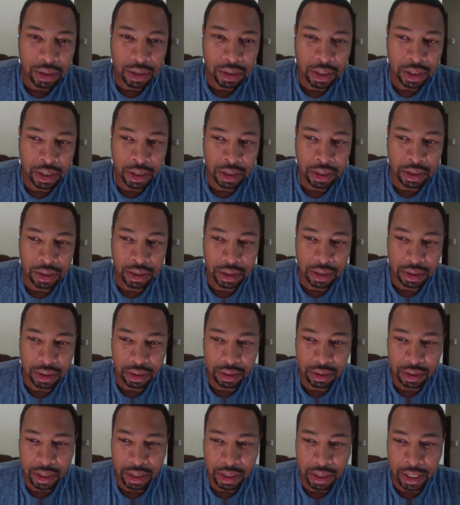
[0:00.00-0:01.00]
Uh,
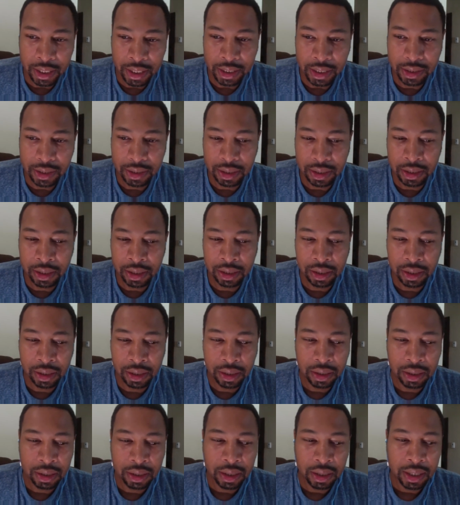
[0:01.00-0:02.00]
honestly,
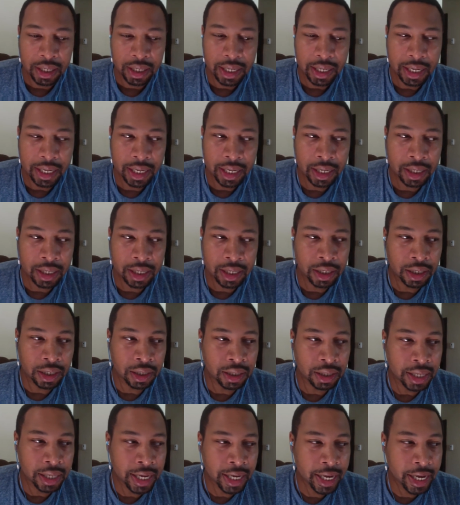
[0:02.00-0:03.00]

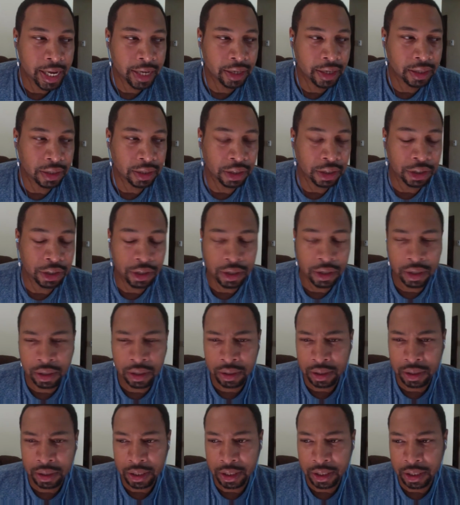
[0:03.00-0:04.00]
uh, I had a
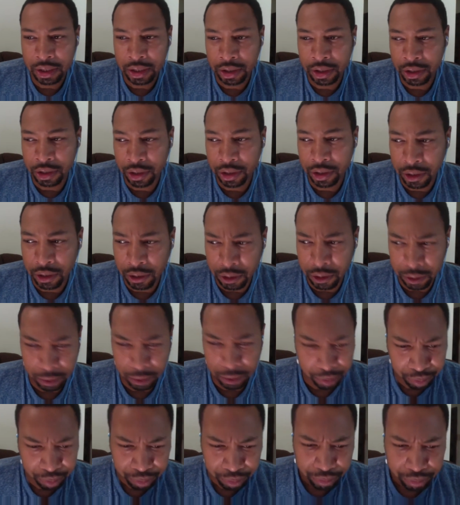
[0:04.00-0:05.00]
girl a girl
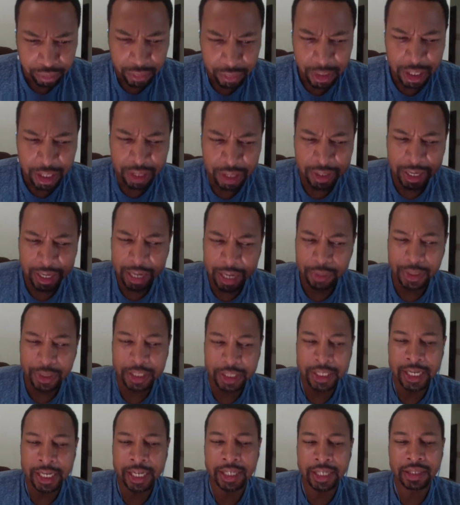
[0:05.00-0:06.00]
that I
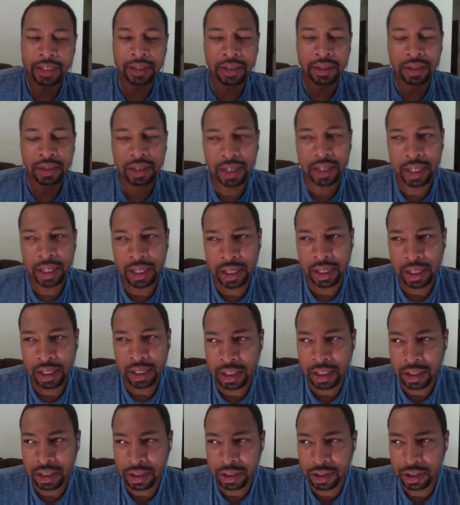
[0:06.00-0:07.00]
was dating, and
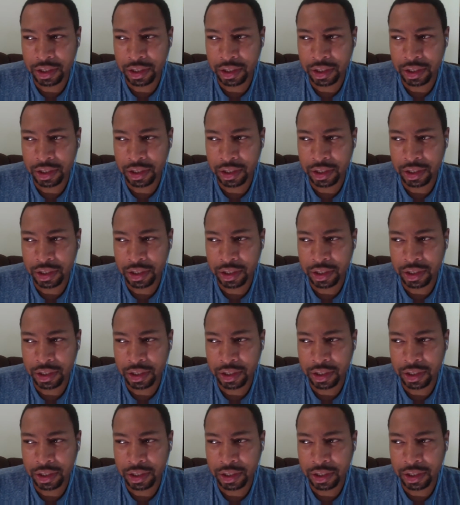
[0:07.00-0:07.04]
uh, she